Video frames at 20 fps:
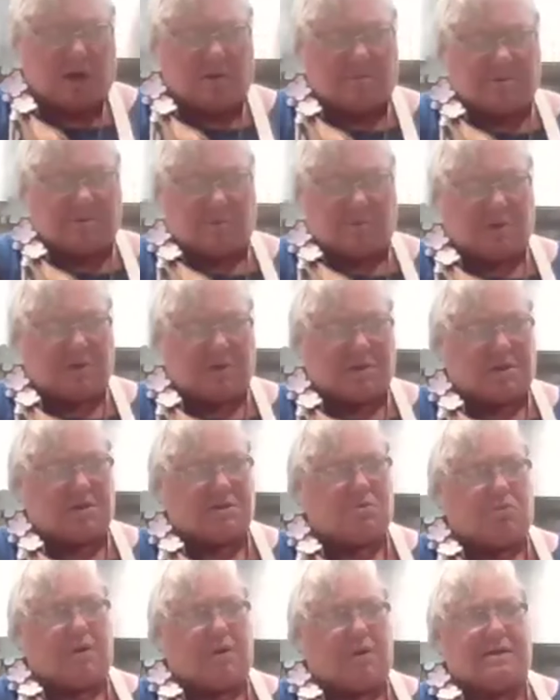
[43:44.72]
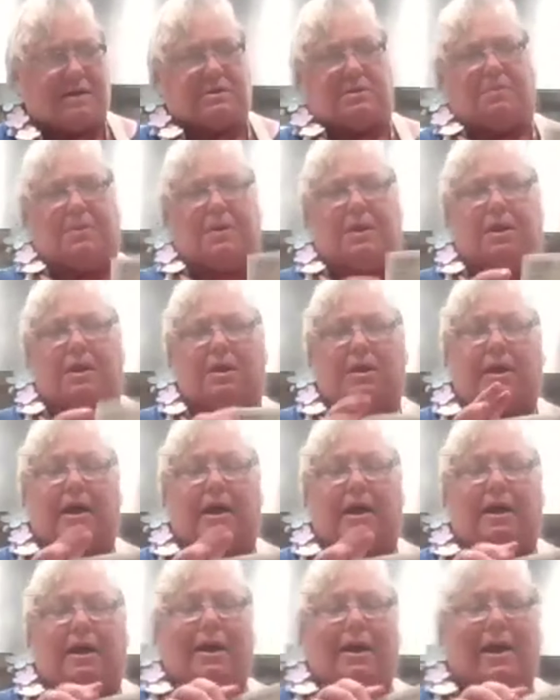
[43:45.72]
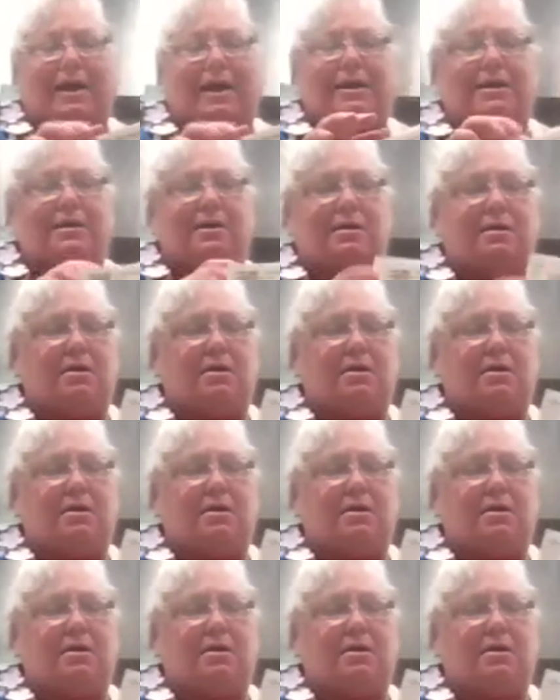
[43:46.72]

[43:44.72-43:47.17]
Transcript: comes with this recipe guide